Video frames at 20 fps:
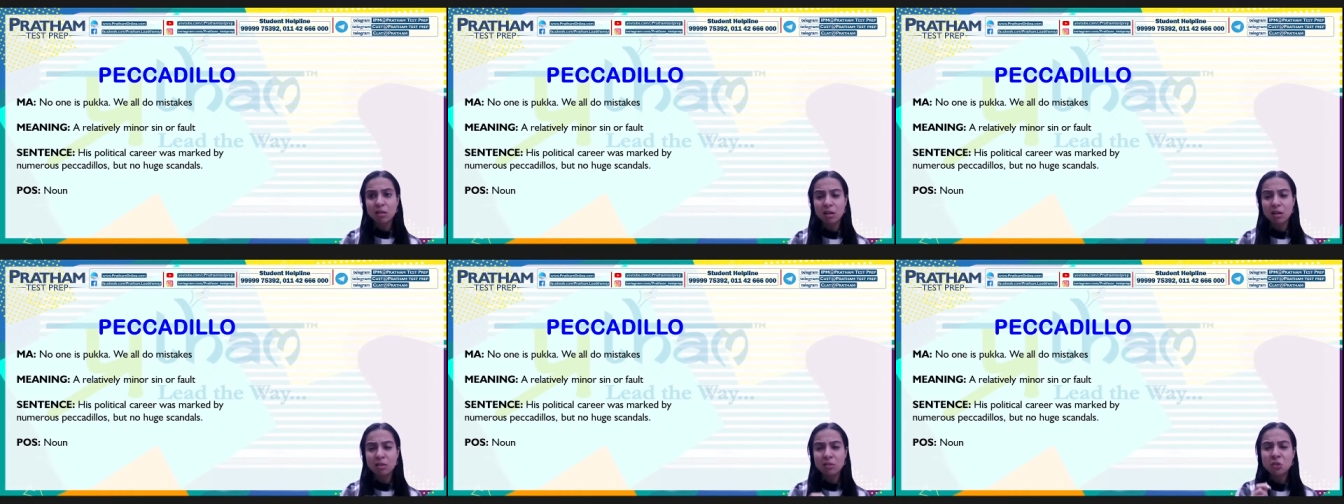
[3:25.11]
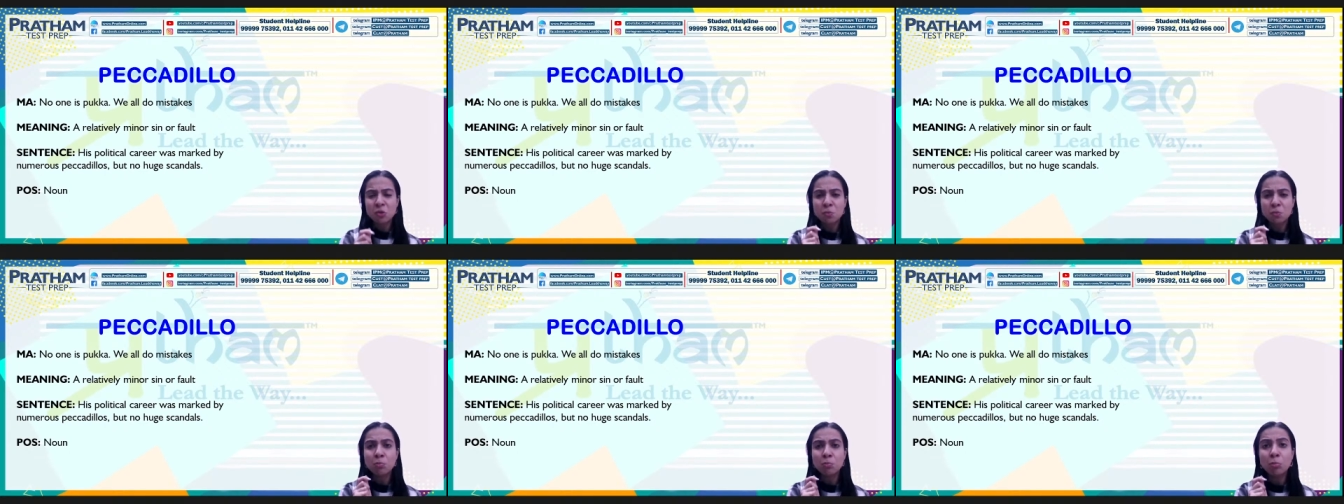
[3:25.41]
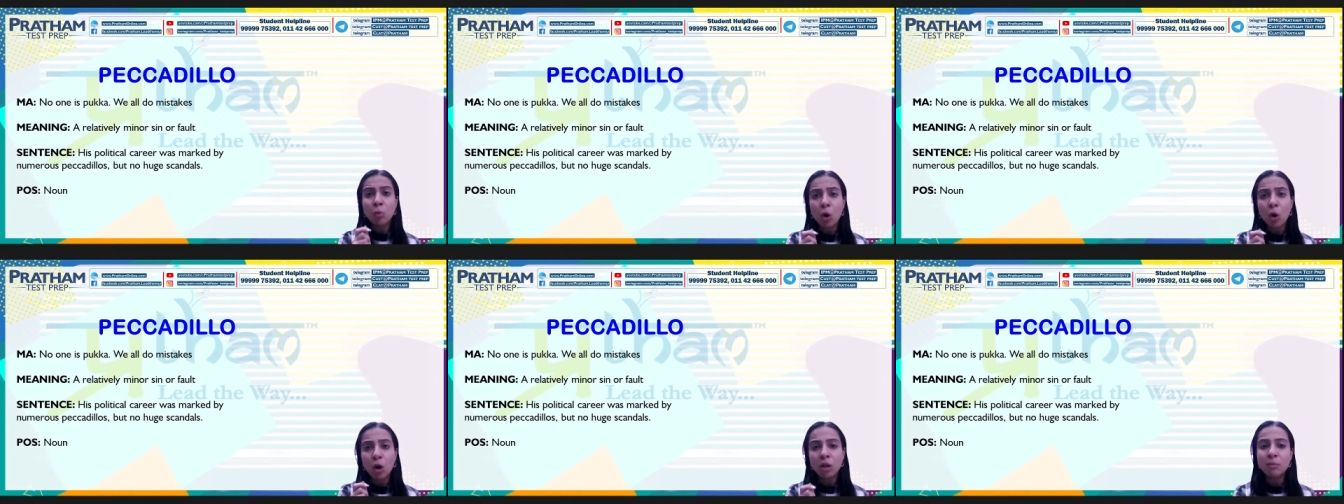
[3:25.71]
a
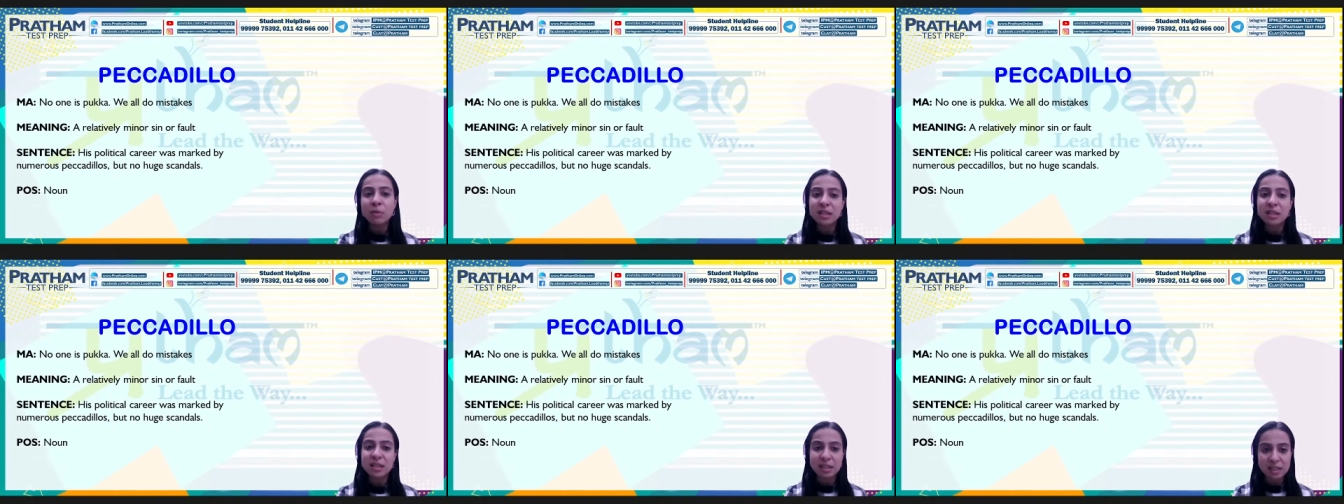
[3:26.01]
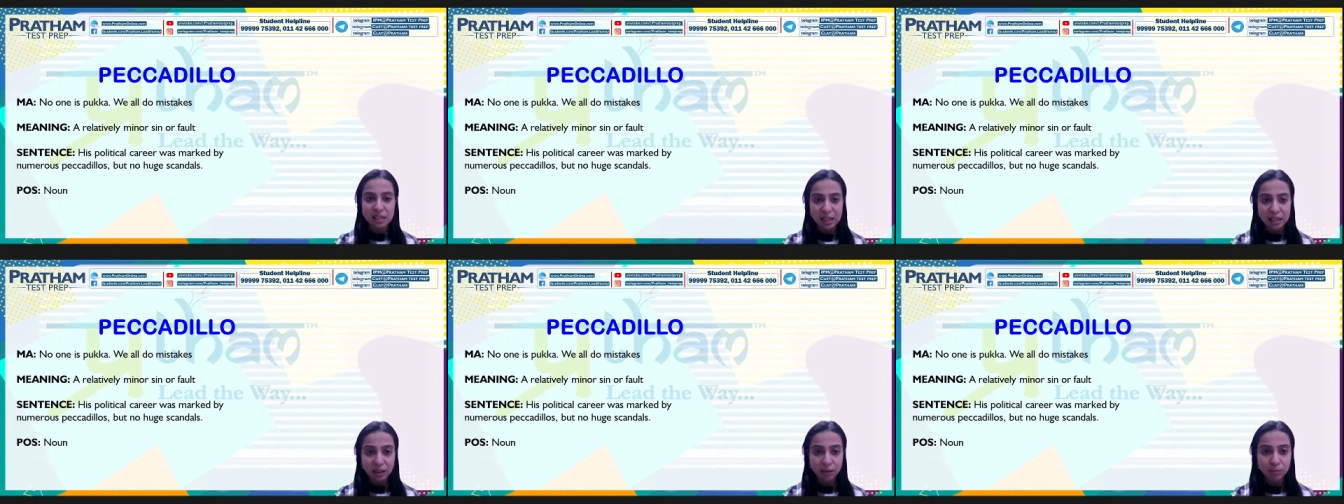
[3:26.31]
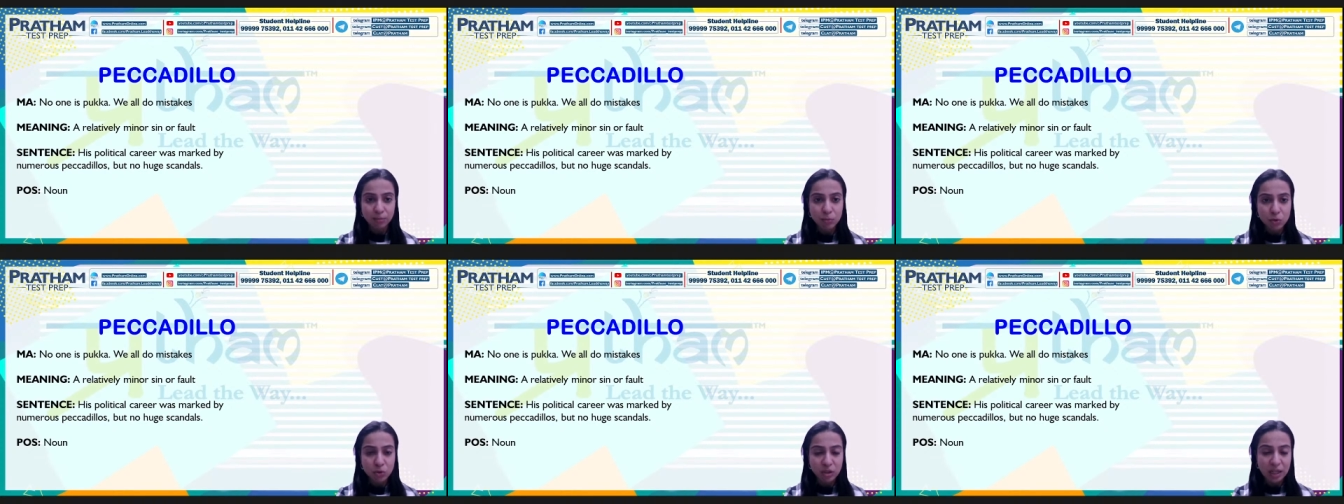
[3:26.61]
small mistake,
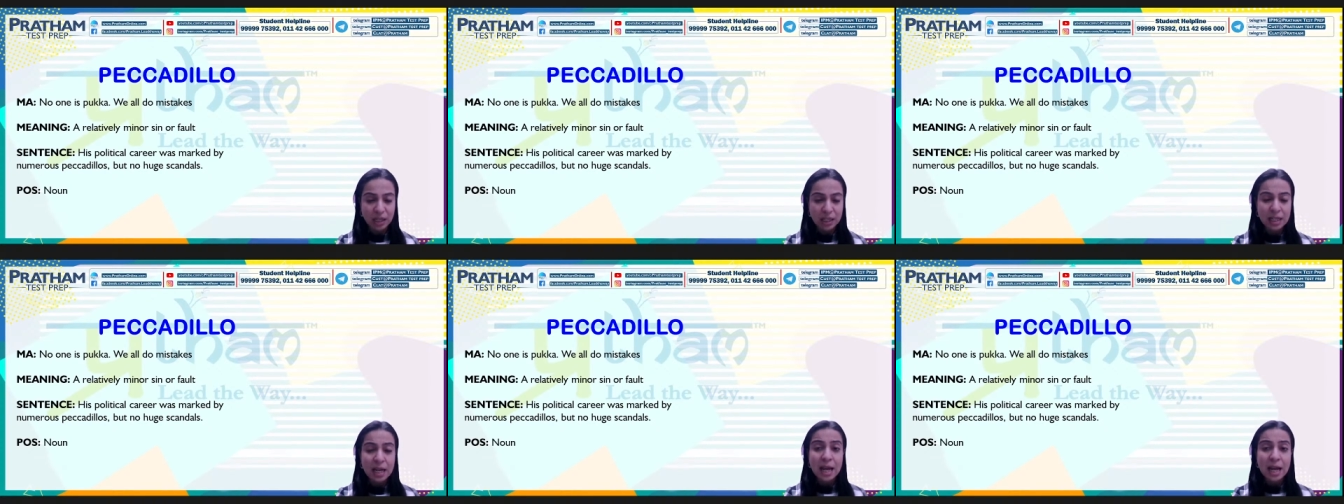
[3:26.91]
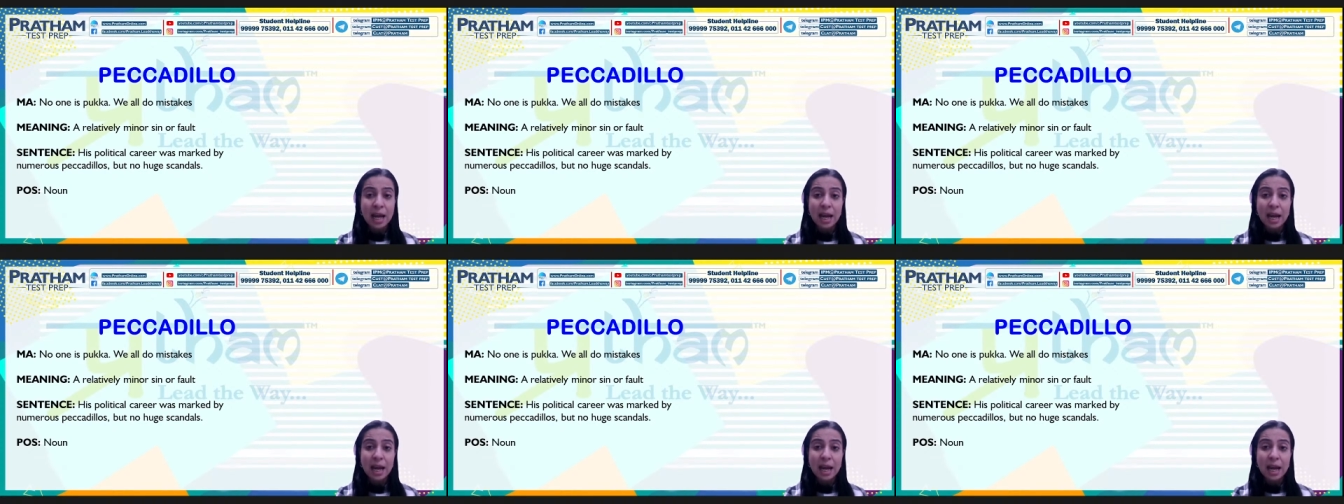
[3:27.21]
right?